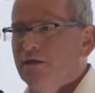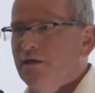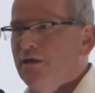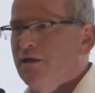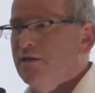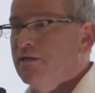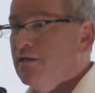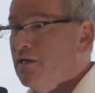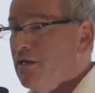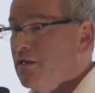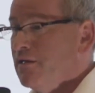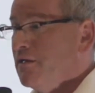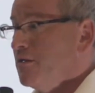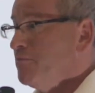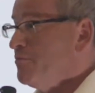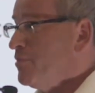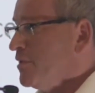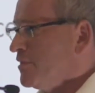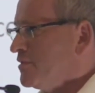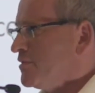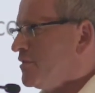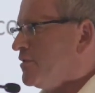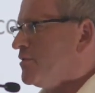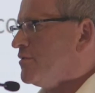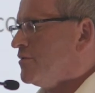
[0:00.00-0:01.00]
and they
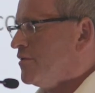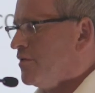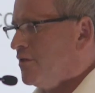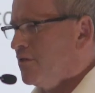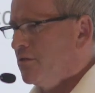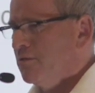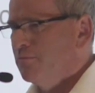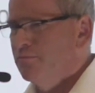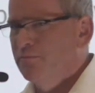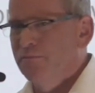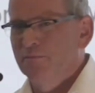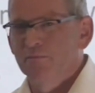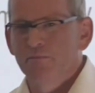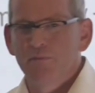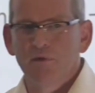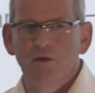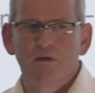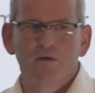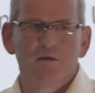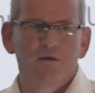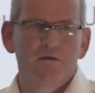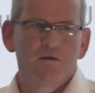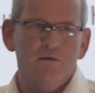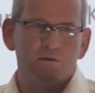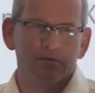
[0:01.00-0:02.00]
built a
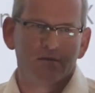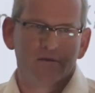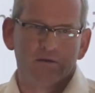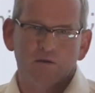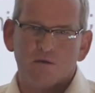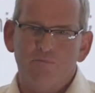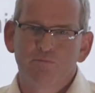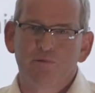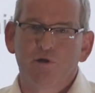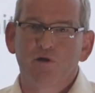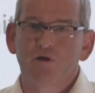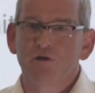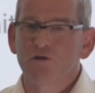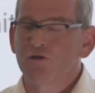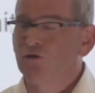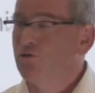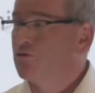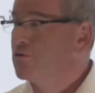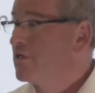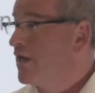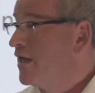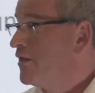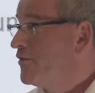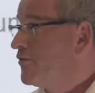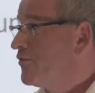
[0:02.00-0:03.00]
product
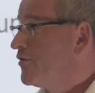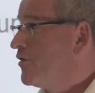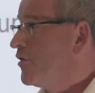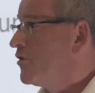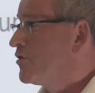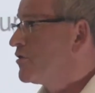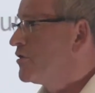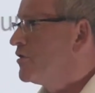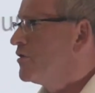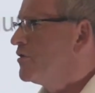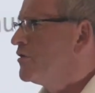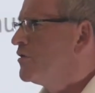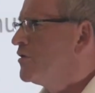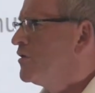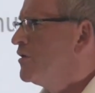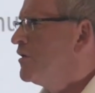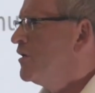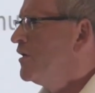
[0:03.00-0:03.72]
called Health Locker.